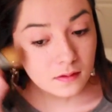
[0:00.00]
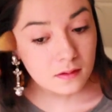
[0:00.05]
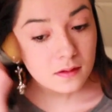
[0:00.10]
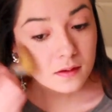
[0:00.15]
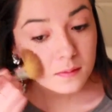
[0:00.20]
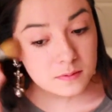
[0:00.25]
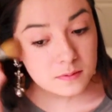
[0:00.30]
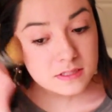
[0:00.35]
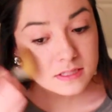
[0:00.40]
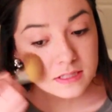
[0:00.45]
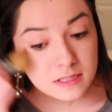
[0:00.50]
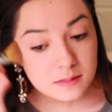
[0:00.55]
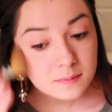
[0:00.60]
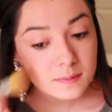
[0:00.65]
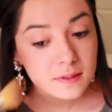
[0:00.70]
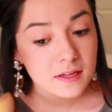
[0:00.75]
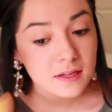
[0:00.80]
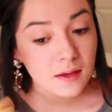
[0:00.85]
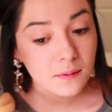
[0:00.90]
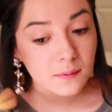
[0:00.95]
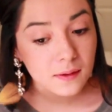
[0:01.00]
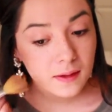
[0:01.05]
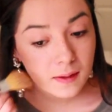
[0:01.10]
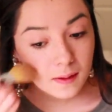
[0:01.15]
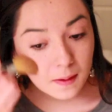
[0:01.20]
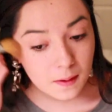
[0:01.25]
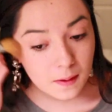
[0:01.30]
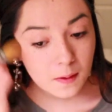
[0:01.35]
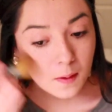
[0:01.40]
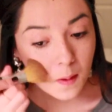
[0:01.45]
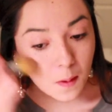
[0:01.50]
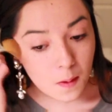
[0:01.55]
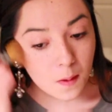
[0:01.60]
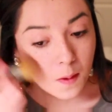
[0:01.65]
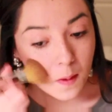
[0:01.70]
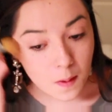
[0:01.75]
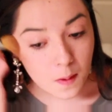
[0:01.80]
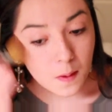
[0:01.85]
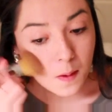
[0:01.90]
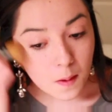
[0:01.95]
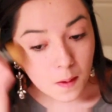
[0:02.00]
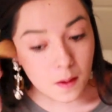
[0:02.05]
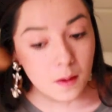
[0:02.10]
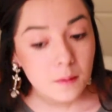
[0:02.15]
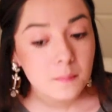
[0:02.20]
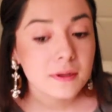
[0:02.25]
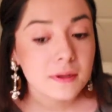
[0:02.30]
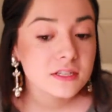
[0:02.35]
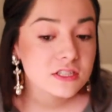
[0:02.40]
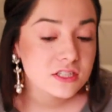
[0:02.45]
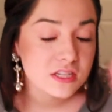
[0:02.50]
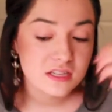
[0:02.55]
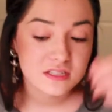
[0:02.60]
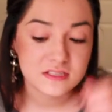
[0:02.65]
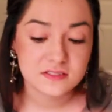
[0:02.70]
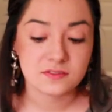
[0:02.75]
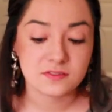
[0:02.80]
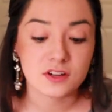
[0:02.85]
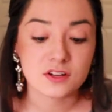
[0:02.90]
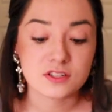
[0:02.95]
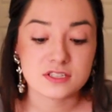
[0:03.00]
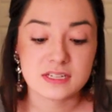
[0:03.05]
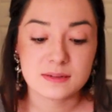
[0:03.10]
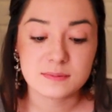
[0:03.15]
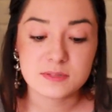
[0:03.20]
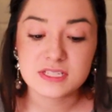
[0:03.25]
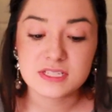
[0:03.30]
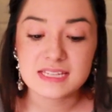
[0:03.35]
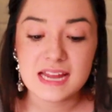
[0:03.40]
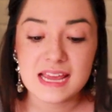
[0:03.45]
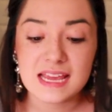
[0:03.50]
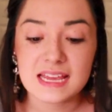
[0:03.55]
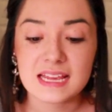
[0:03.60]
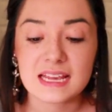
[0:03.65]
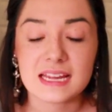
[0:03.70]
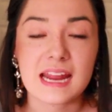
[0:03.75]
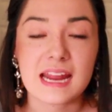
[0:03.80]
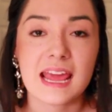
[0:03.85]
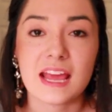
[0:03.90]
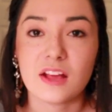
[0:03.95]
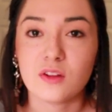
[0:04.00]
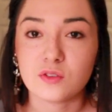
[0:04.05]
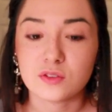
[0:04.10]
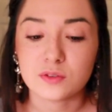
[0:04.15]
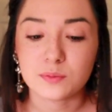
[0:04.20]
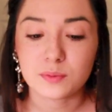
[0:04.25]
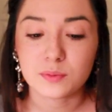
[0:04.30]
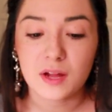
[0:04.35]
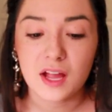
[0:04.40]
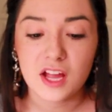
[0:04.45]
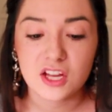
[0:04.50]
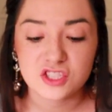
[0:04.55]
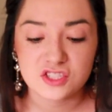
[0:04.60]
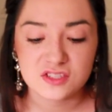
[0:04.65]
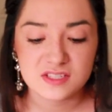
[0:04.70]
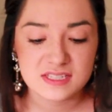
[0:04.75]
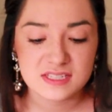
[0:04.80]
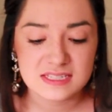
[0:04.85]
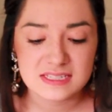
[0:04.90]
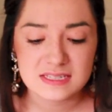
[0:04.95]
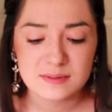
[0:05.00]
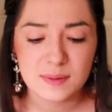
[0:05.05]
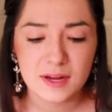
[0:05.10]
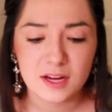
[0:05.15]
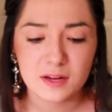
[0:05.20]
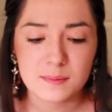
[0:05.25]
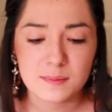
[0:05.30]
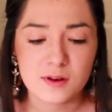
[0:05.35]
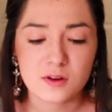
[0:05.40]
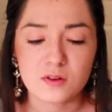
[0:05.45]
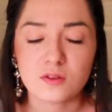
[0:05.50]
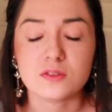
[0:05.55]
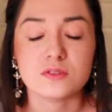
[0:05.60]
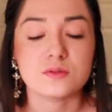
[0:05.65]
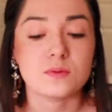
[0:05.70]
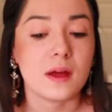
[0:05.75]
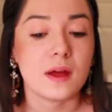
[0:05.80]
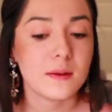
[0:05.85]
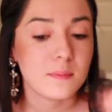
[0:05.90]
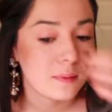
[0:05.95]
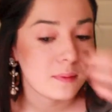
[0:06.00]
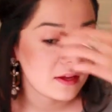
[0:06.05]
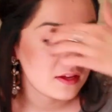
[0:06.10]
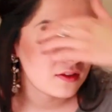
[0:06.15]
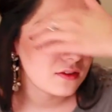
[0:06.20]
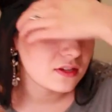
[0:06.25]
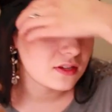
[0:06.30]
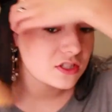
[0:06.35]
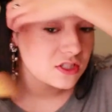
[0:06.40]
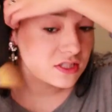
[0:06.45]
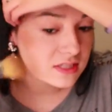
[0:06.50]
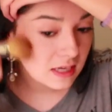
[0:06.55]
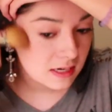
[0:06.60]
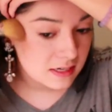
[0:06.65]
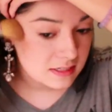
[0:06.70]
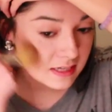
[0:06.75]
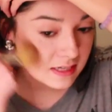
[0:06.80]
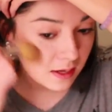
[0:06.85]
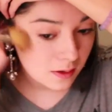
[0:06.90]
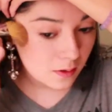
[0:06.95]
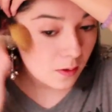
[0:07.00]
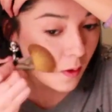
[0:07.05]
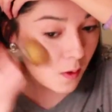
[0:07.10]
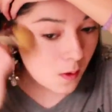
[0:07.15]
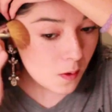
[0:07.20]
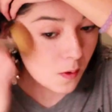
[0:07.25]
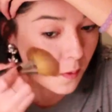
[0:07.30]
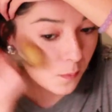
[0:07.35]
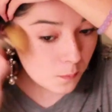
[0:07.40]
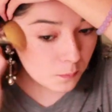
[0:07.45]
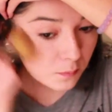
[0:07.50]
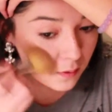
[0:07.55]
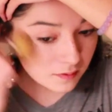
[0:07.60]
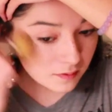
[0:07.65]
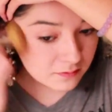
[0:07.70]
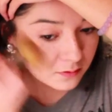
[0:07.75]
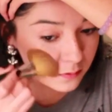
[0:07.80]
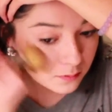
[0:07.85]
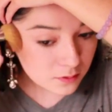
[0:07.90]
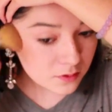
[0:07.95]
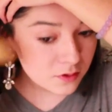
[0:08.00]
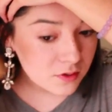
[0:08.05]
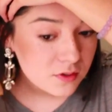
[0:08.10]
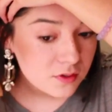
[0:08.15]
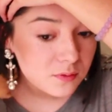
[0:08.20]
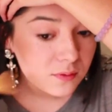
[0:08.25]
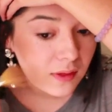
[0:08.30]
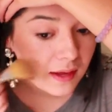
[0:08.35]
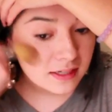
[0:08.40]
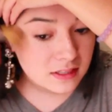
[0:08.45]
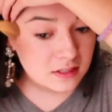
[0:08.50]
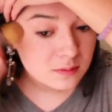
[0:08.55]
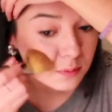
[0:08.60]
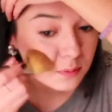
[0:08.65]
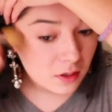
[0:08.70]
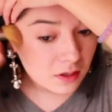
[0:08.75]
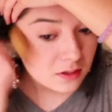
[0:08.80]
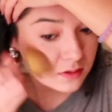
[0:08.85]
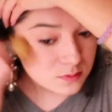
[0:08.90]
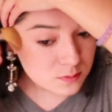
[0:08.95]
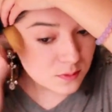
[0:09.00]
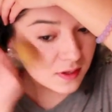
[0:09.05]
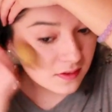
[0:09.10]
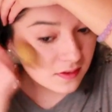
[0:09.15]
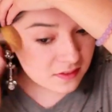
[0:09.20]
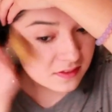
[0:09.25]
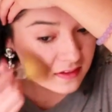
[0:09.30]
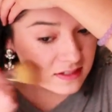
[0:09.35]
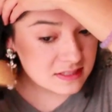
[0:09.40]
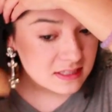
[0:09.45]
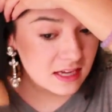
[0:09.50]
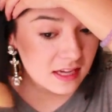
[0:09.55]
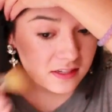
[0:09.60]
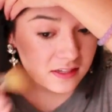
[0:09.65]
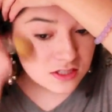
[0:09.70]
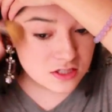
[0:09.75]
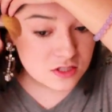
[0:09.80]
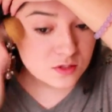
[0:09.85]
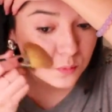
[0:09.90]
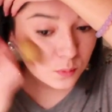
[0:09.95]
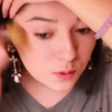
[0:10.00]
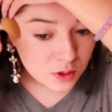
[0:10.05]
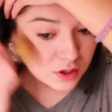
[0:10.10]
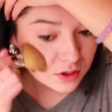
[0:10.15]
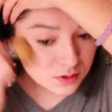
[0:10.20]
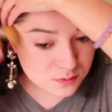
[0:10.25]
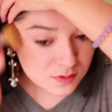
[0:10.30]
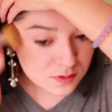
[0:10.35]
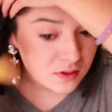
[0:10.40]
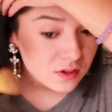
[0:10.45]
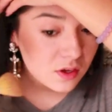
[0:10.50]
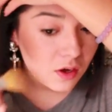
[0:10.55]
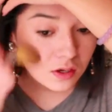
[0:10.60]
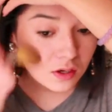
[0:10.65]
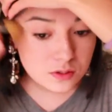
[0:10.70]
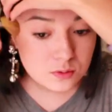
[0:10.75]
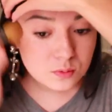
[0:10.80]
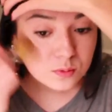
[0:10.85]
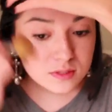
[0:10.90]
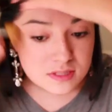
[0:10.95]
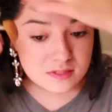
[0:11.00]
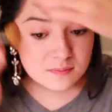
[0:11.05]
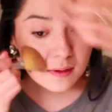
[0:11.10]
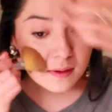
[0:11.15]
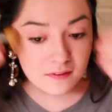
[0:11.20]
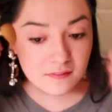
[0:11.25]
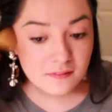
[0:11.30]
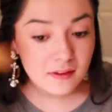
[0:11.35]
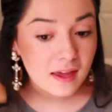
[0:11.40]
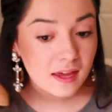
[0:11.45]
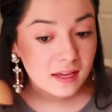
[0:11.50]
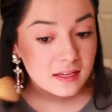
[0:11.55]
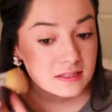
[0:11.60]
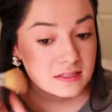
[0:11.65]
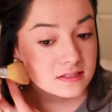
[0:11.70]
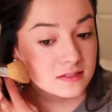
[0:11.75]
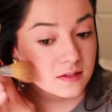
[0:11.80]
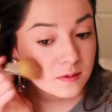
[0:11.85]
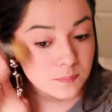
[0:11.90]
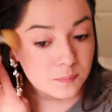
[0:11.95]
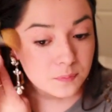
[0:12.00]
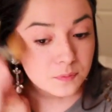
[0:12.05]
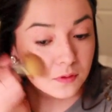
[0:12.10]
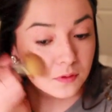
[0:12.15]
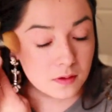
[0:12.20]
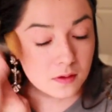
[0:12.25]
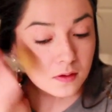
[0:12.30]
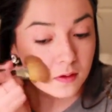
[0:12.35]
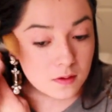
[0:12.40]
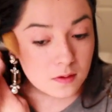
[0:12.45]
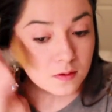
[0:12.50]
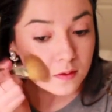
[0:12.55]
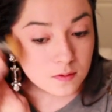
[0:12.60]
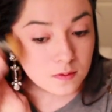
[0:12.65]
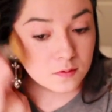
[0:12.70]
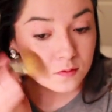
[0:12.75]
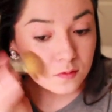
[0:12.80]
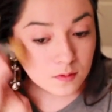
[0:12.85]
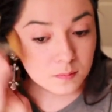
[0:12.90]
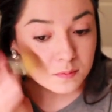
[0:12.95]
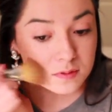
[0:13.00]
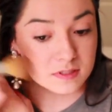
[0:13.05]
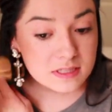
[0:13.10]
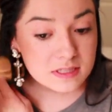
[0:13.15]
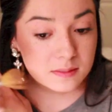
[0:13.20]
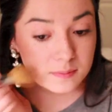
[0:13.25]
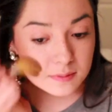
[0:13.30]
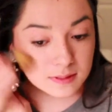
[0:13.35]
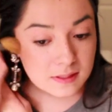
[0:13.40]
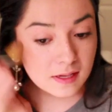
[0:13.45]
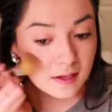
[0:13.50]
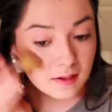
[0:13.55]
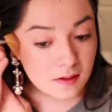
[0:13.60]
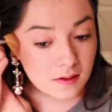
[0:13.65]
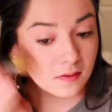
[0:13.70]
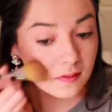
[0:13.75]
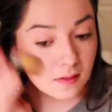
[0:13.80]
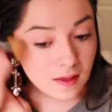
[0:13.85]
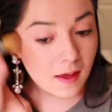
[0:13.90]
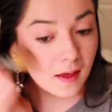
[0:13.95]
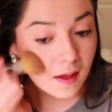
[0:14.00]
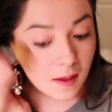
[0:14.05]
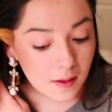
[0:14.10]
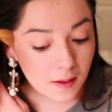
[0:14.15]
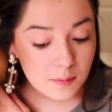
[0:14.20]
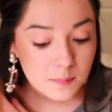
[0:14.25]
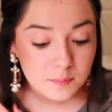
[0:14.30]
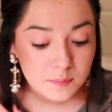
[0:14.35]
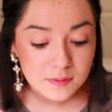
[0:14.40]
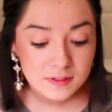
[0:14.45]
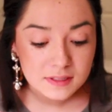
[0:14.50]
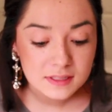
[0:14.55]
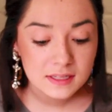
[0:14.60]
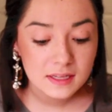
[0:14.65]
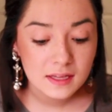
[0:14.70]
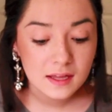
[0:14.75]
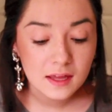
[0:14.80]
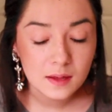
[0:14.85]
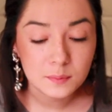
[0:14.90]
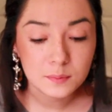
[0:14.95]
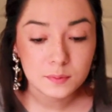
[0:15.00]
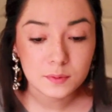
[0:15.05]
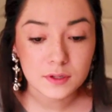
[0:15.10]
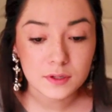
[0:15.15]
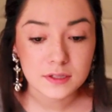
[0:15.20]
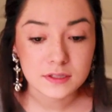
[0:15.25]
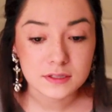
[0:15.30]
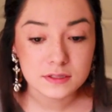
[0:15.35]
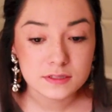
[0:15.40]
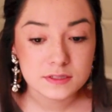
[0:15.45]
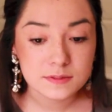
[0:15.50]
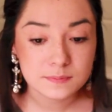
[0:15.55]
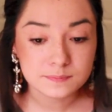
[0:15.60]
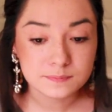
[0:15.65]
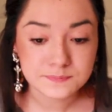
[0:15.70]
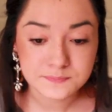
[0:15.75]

I'm just going to be going in my cheeks first. I'm just taking an angled brush. This is a Bare Minerals one, but you can just kind of take wherever you like to bronze with. This kind of just works with the contours of my face. So I'm just going to be taking that and blending it upwards.